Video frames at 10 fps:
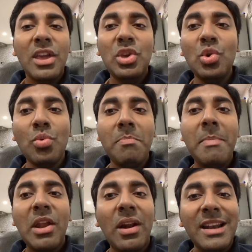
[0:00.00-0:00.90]
you
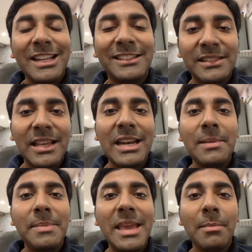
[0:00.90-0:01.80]
may not
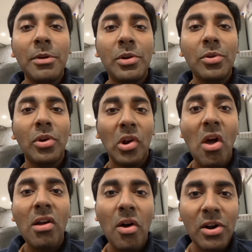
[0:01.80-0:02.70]
necessarily be able to
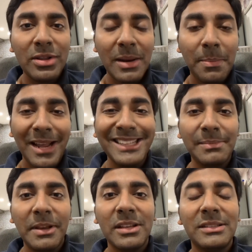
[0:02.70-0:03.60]
lock on to that price
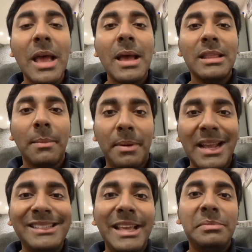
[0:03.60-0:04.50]
because the
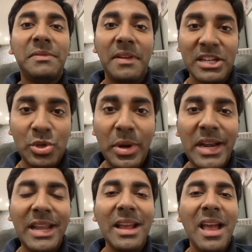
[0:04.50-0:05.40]
price keeps
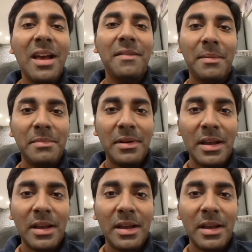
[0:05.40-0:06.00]
fluctuating from